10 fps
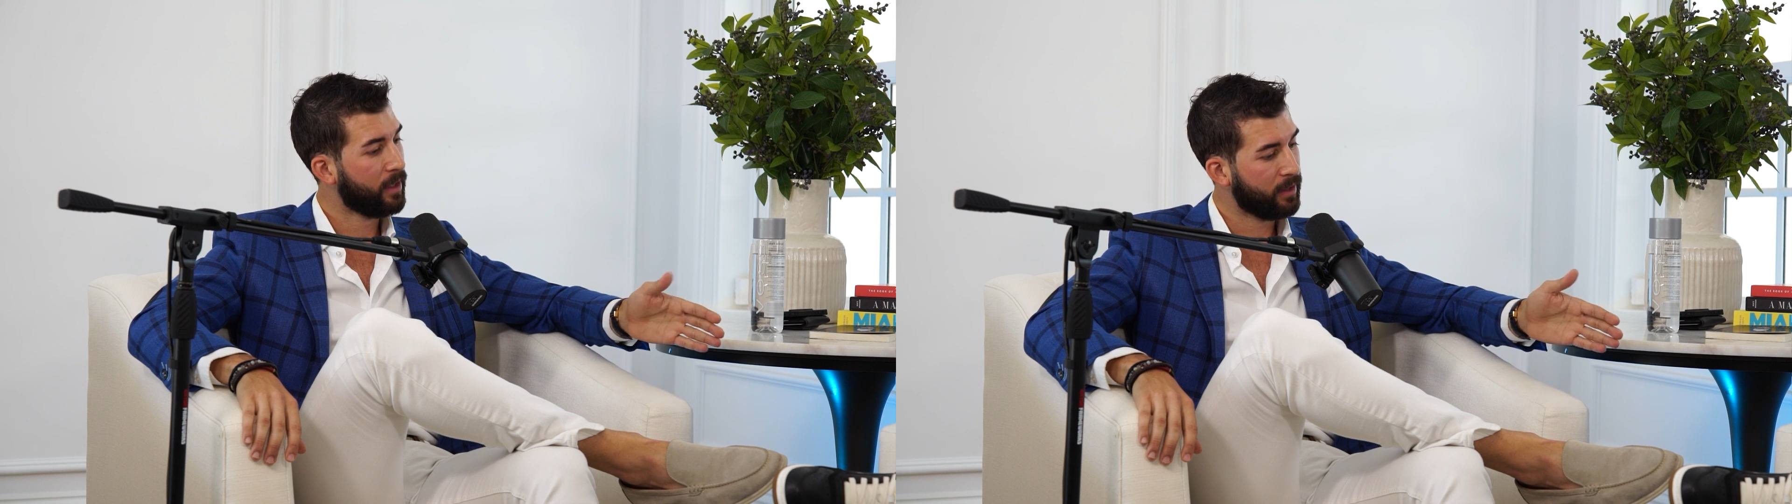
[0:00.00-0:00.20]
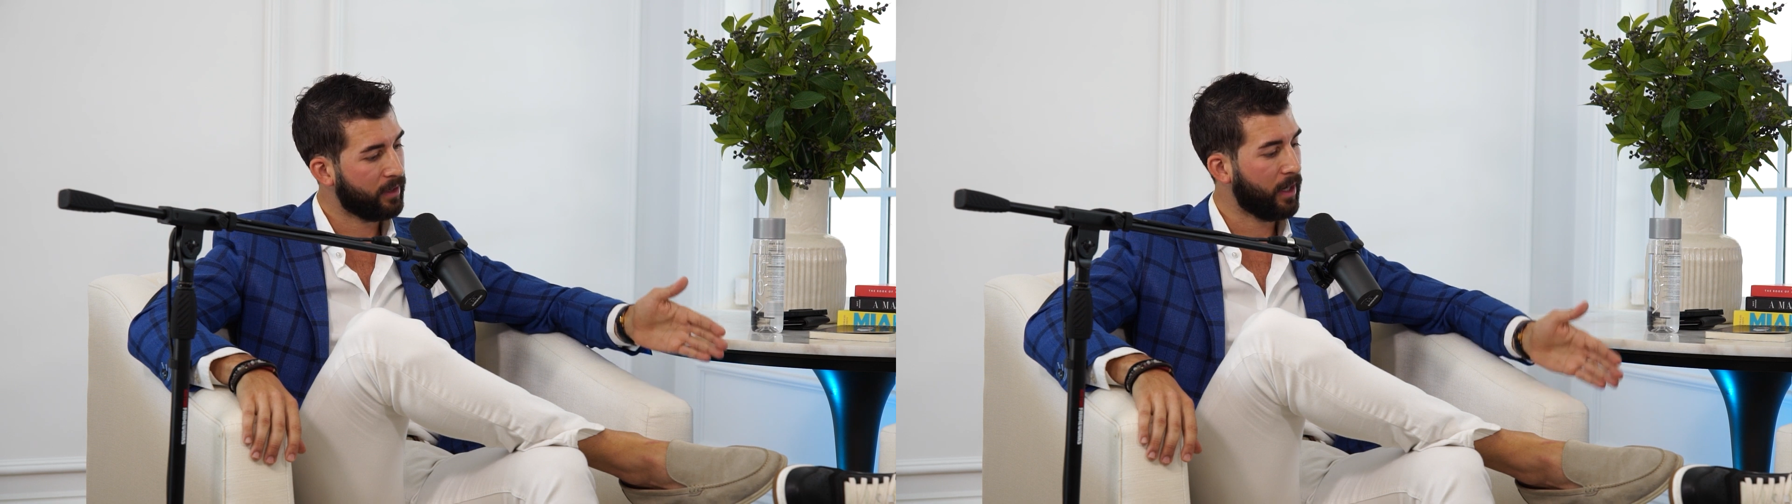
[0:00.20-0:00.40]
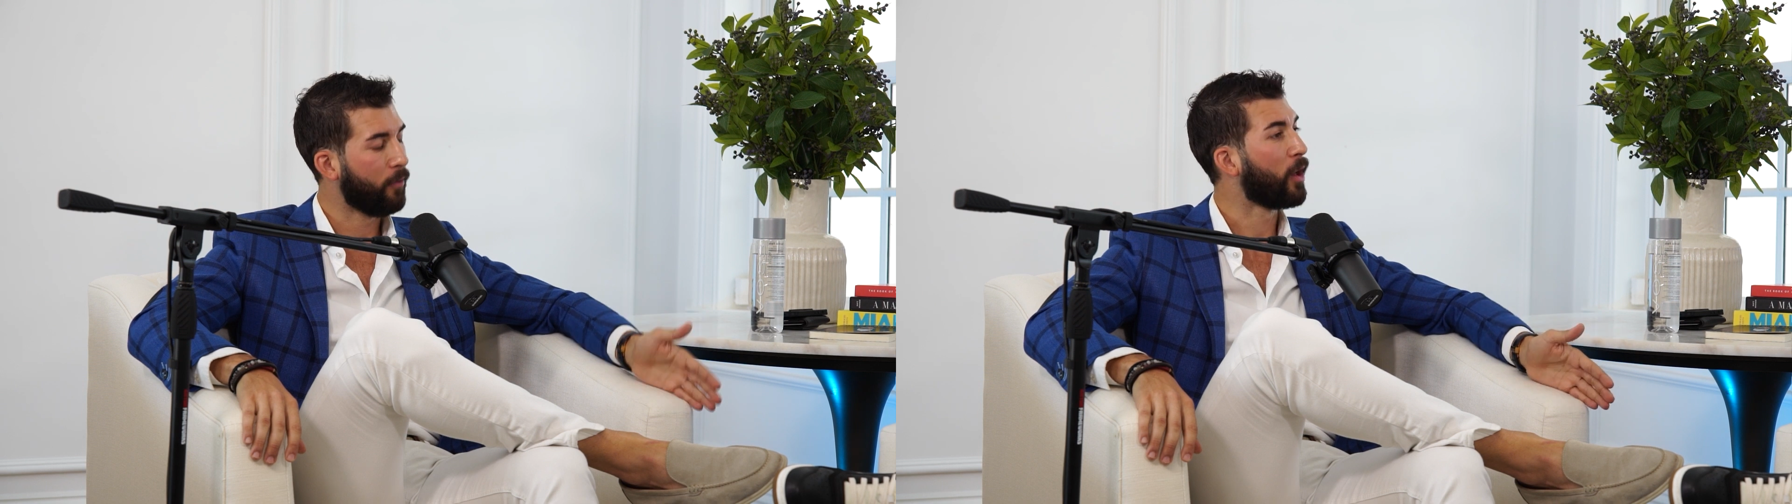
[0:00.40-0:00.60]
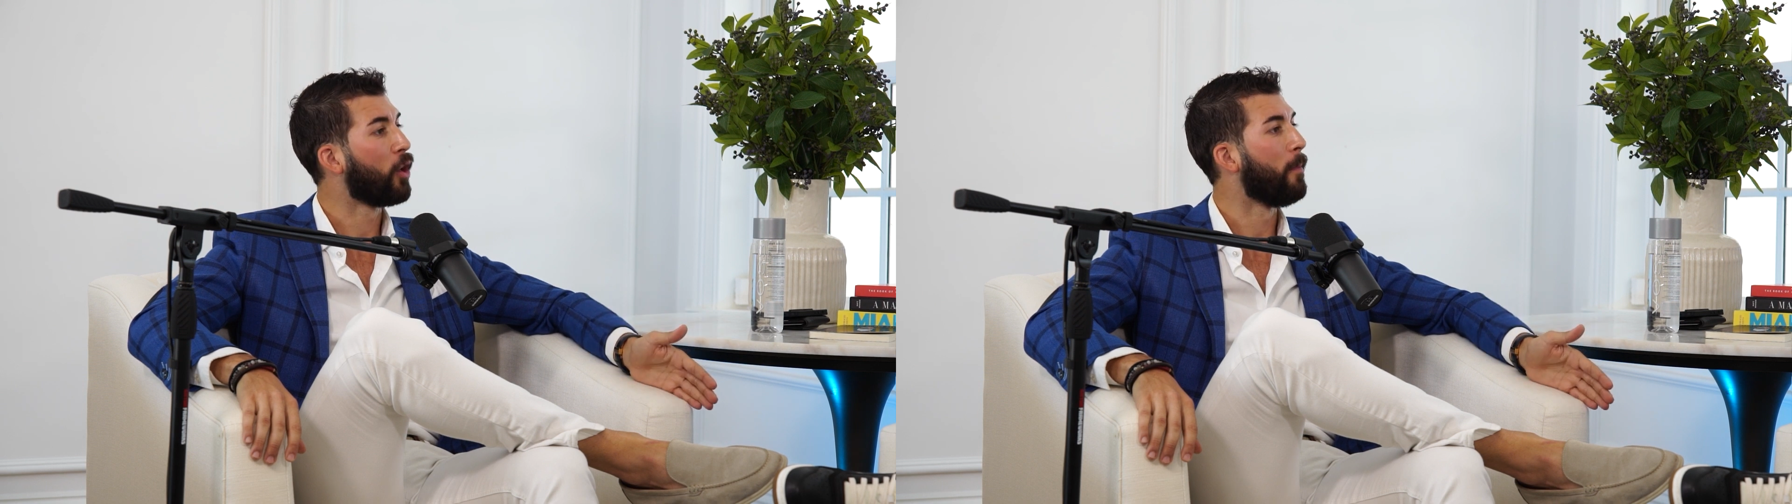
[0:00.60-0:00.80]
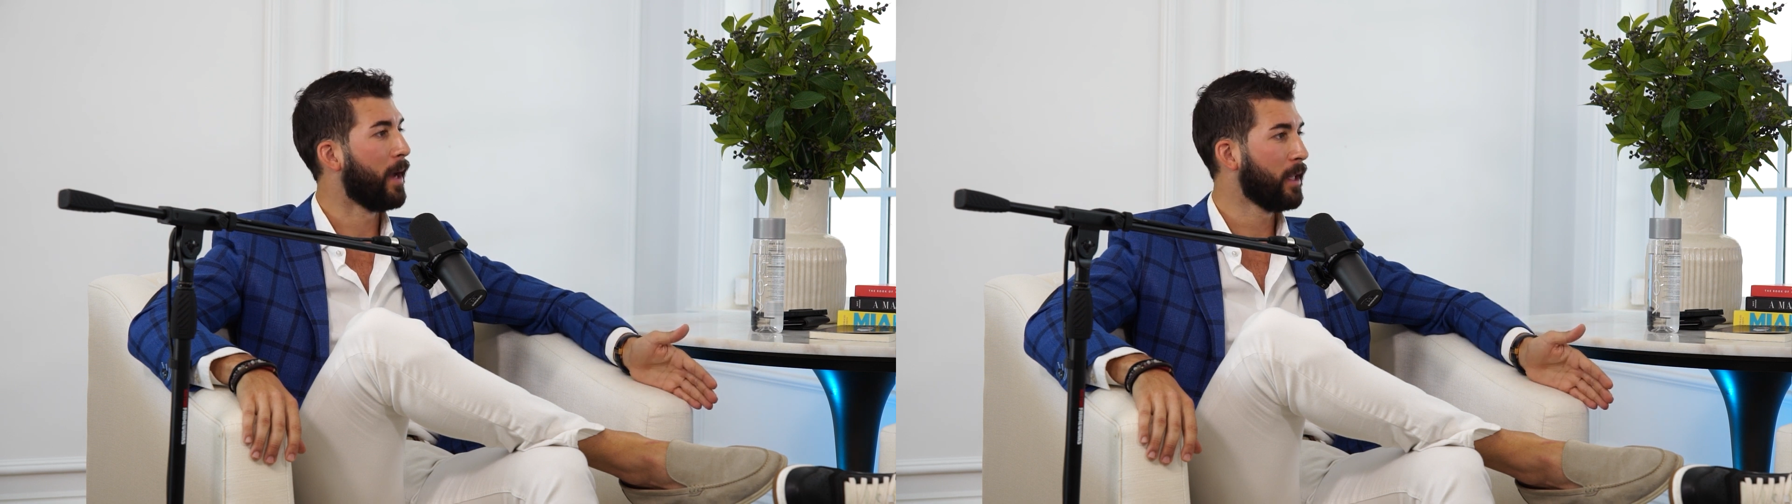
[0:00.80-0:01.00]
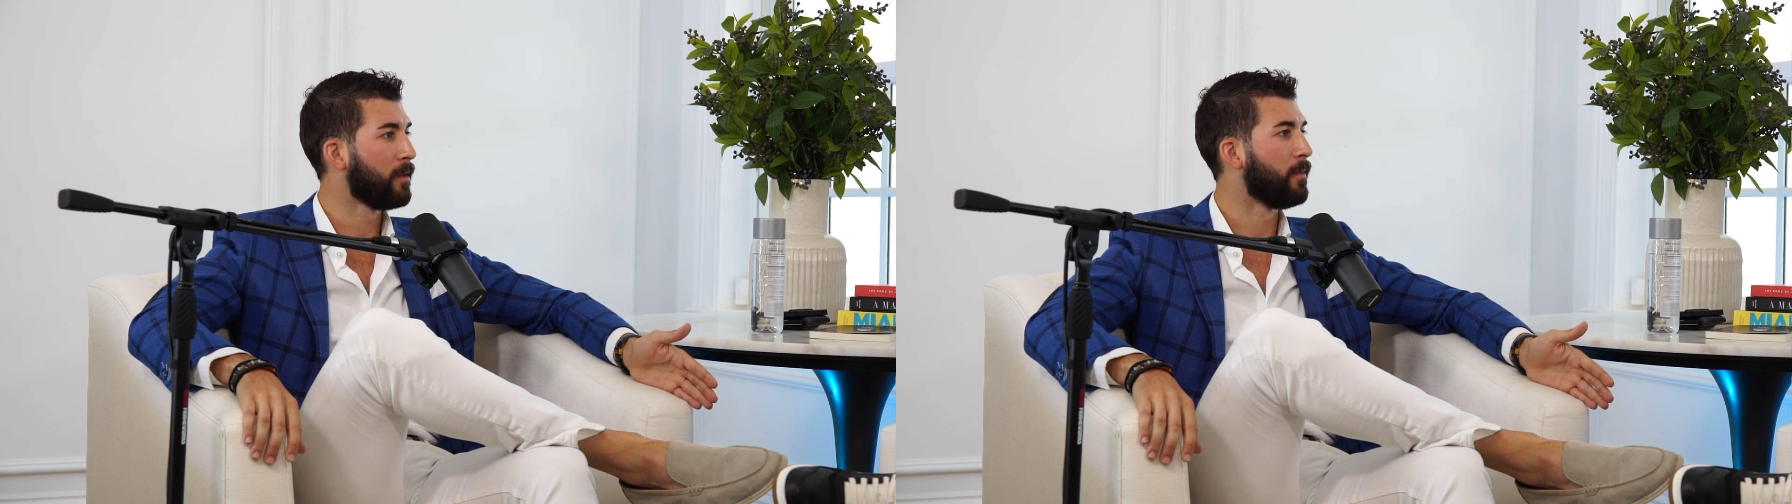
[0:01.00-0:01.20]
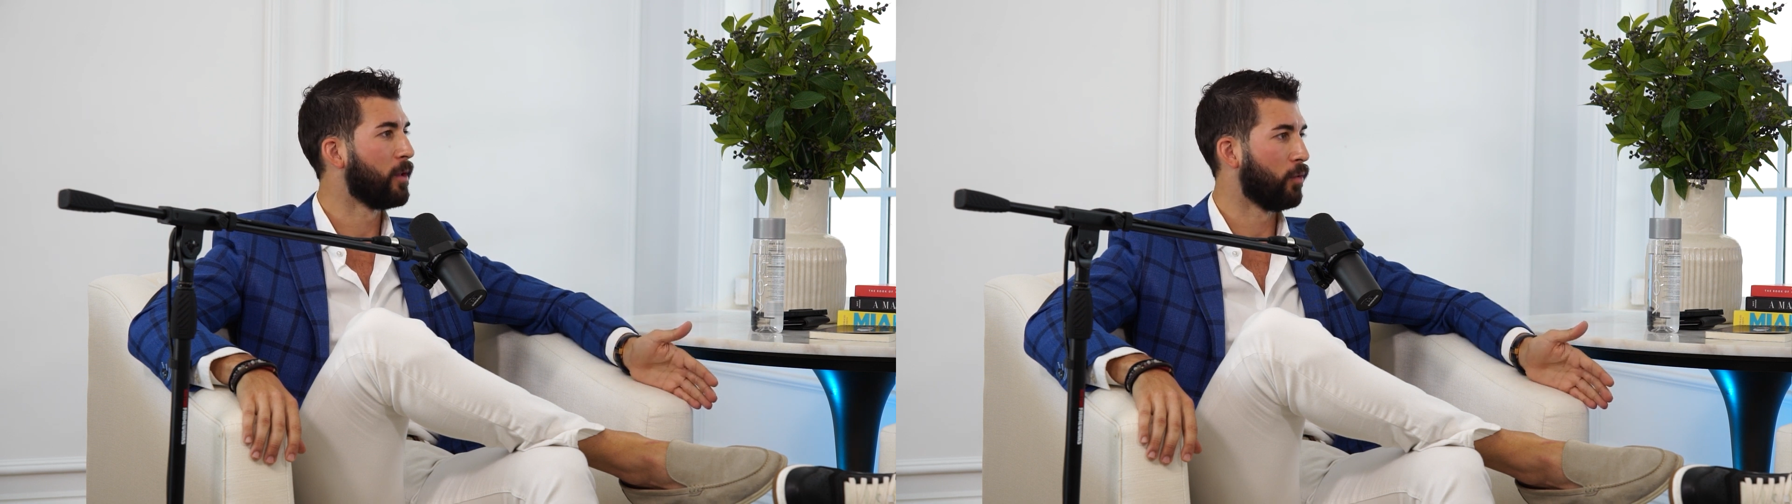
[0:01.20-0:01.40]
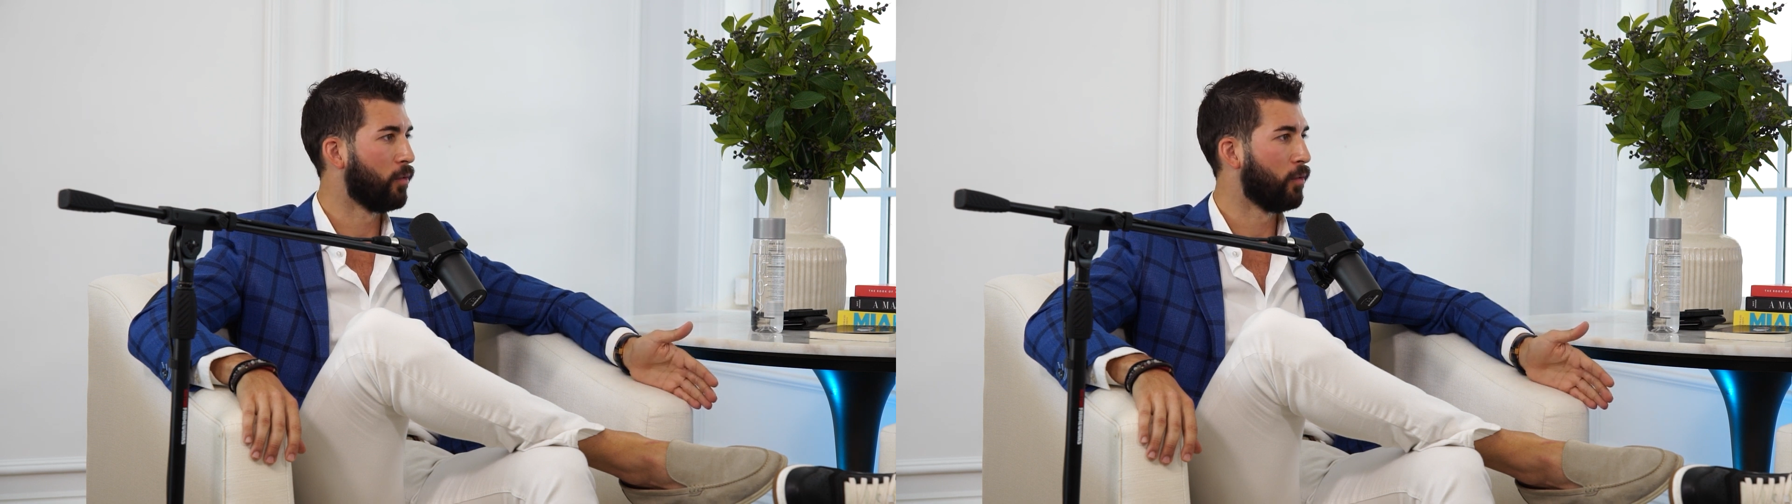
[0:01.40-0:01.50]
they recommended me to